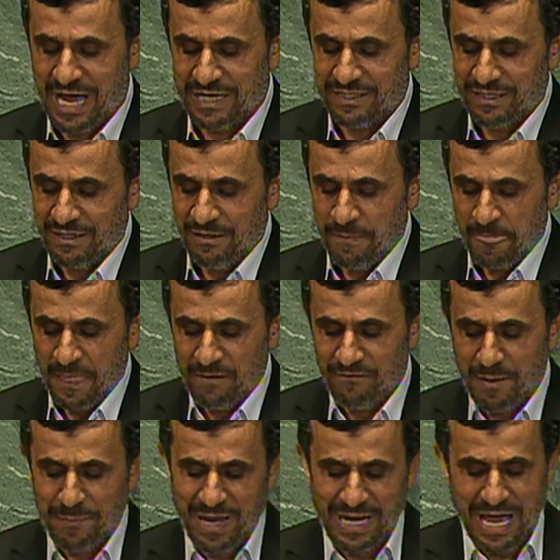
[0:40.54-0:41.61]
most all
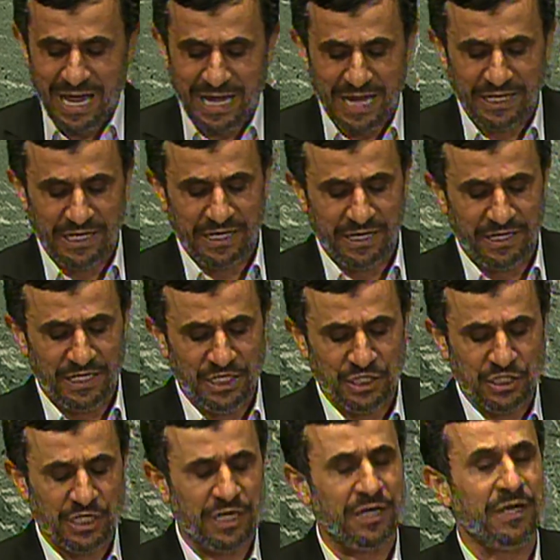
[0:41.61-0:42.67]
vices in our
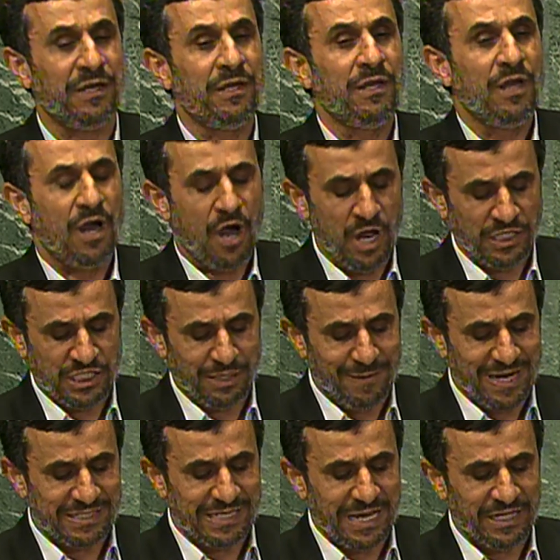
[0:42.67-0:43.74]
world are the
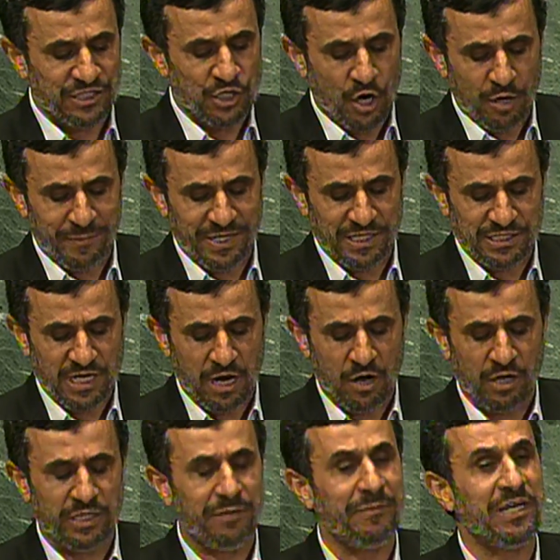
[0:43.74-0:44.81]
result of their passive
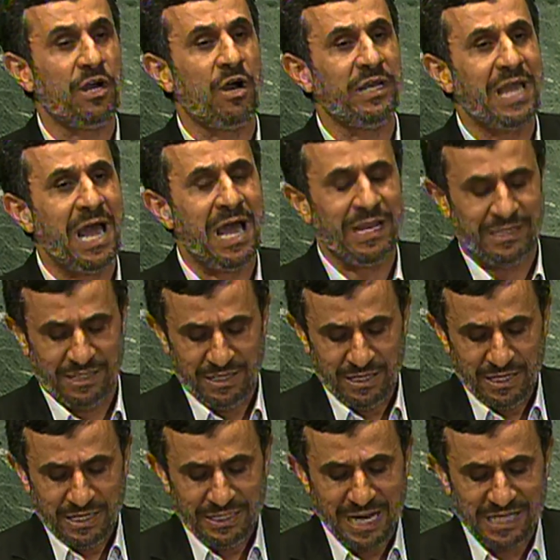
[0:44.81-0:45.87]
attitudes with the
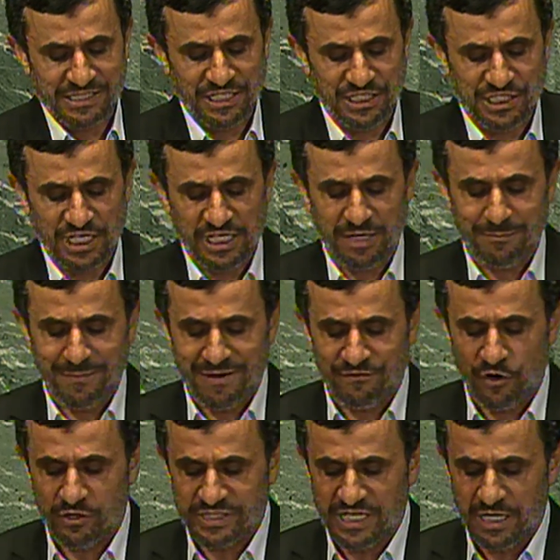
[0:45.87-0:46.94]
inclination to live
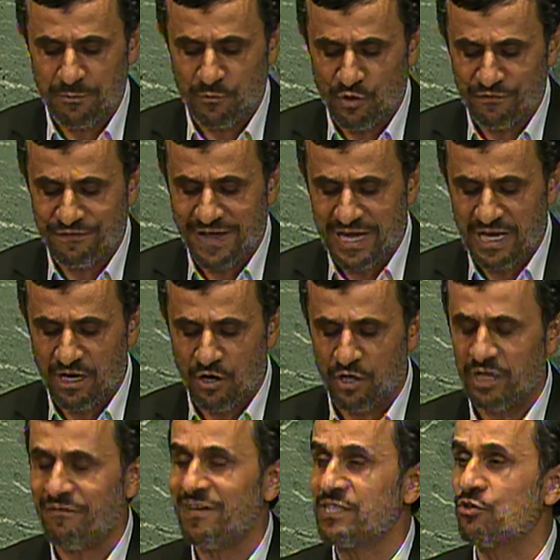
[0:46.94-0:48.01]
under the
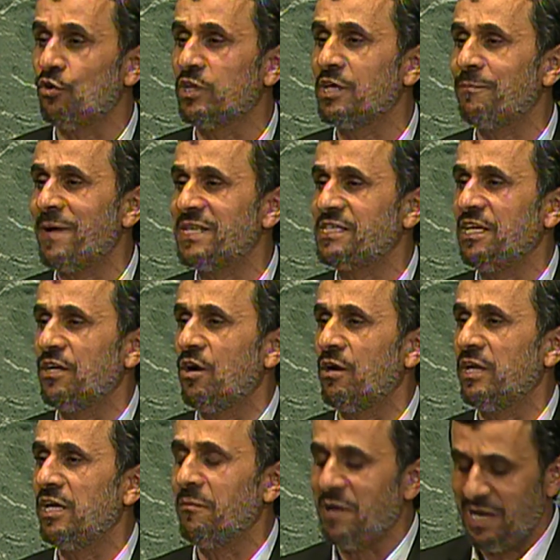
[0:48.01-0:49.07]
supremacy of the world
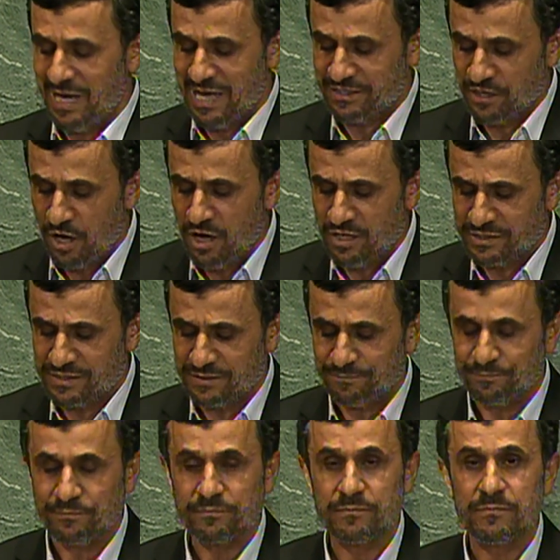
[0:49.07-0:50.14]

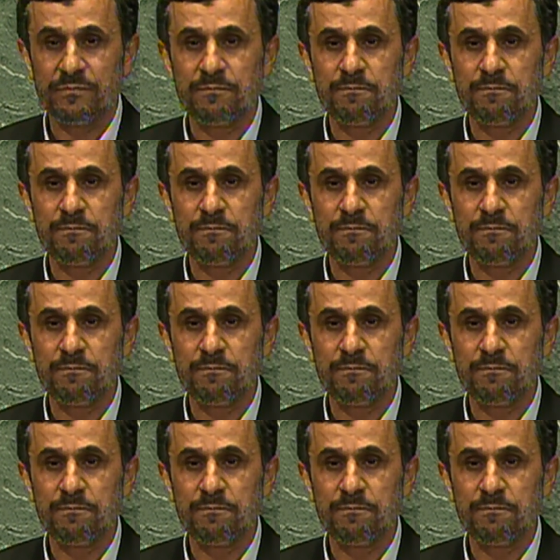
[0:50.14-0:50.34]
powers.